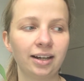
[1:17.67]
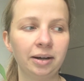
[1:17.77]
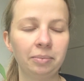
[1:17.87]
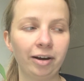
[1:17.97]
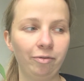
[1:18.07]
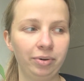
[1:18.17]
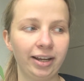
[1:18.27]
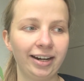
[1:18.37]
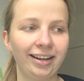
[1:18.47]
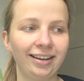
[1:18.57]
I've been
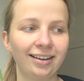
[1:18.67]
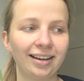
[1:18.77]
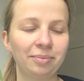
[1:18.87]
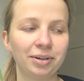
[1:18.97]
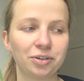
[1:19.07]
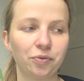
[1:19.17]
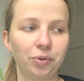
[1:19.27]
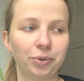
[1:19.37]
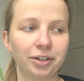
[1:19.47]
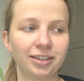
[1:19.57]
getting a bunch of
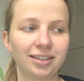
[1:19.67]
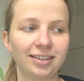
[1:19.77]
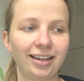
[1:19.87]
awards